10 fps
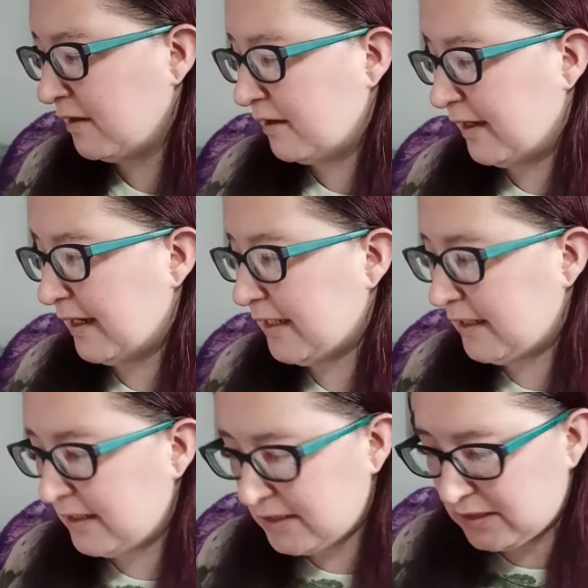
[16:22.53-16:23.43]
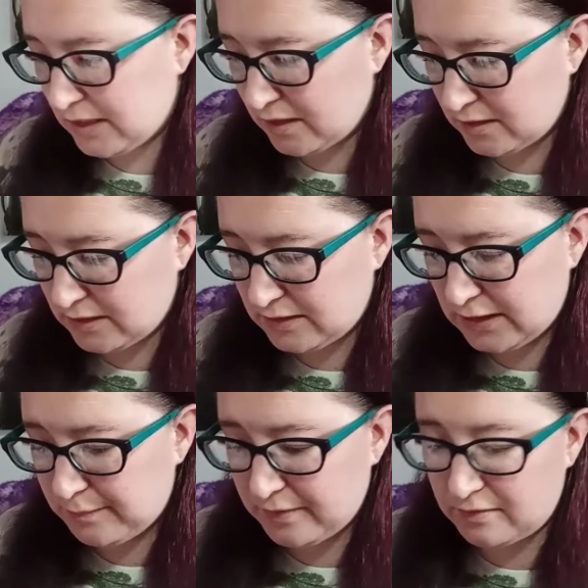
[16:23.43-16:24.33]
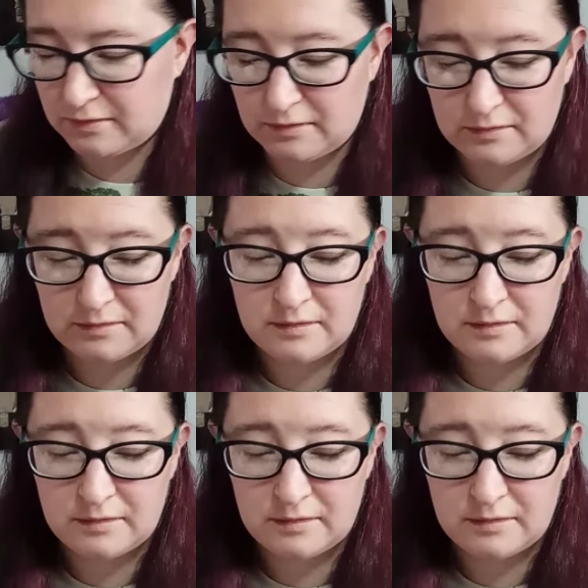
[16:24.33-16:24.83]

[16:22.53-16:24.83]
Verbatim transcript: And these are the typical